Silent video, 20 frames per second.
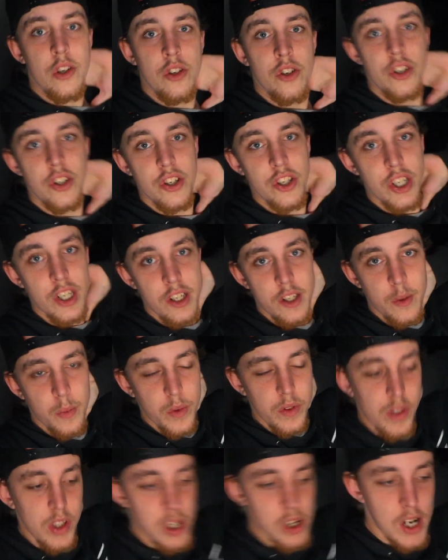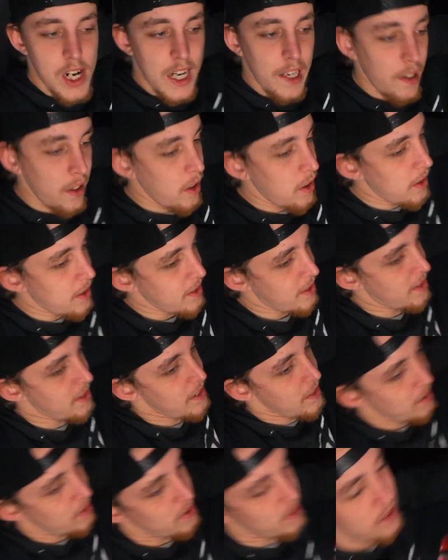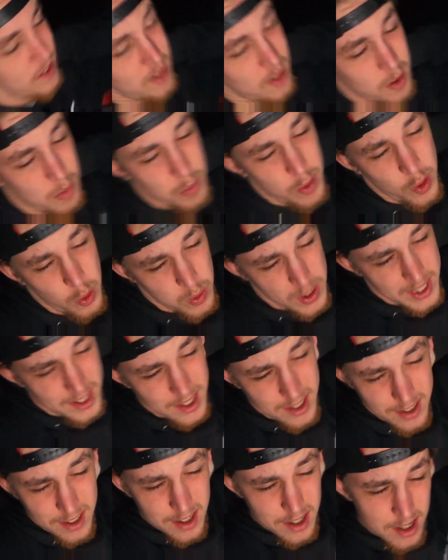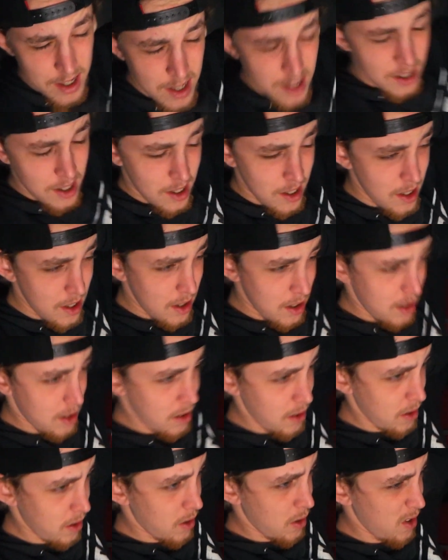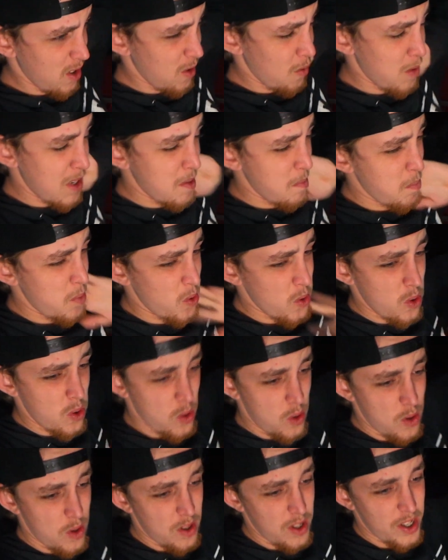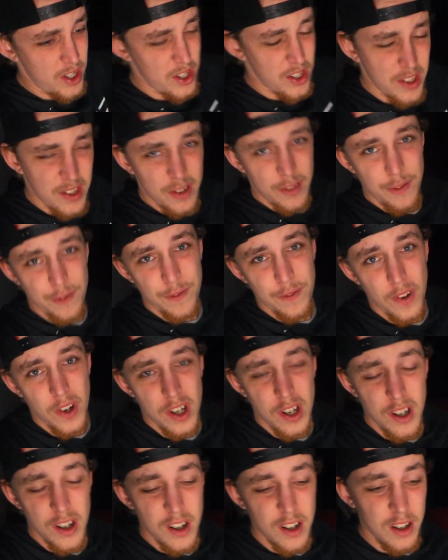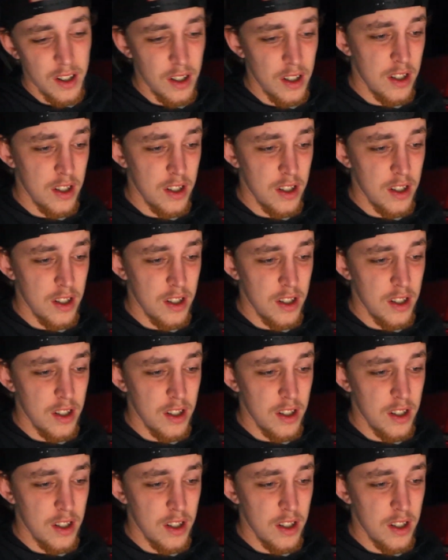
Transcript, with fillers: Just chilling with Tyler, listening to some Twister, because we're bored as fuck.